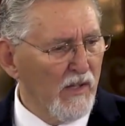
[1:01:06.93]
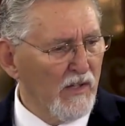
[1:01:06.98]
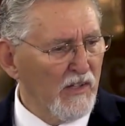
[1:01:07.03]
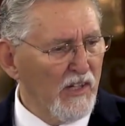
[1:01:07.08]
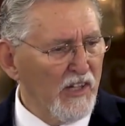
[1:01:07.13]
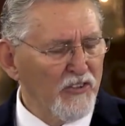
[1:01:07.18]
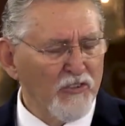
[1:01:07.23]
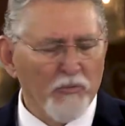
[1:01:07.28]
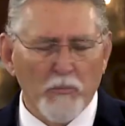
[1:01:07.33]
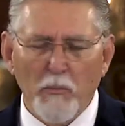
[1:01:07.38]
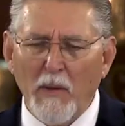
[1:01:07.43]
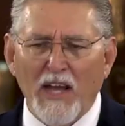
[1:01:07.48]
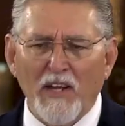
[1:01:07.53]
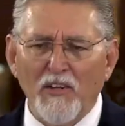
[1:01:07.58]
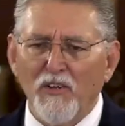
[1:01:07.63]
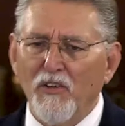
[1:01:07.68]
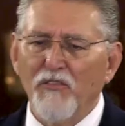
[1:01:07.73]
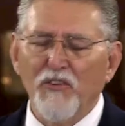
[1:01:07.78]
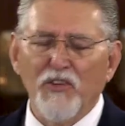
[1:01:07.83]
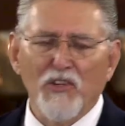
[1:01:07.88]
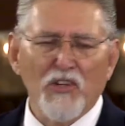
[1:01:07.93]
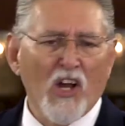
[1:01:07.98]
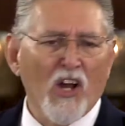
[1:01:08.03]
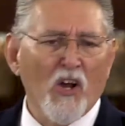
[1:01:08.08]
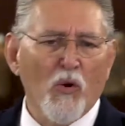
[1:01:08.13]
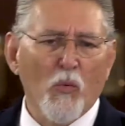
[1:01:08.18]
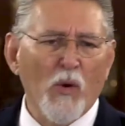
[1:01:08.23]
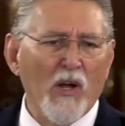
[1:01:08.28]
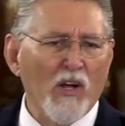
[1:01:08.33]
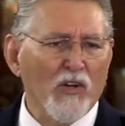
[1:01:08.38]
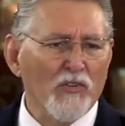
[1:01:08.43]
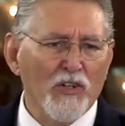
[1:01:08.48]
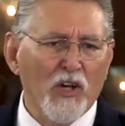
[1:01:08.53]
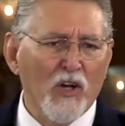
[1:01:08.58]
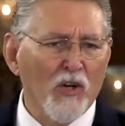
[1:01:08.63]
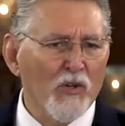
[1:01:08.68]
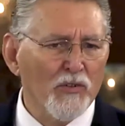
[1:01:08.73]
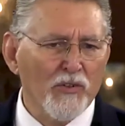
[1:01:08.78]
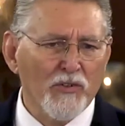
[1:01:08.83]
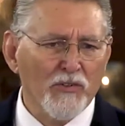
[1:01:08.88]
Doesn't matter if you're not well
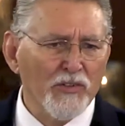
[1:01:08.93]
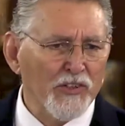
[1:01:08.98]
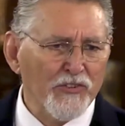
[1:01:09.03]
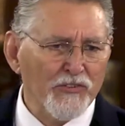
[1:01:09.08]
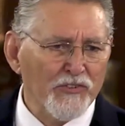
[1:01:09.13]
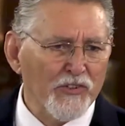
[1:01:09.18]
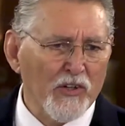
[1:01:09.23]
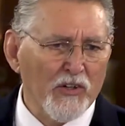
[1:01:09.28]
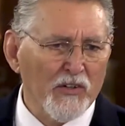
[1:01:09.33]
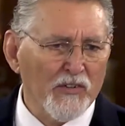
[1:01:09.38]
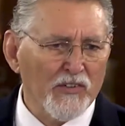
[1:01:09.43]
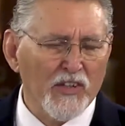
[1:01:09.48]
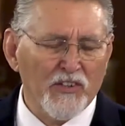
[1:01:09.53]
known on this earth.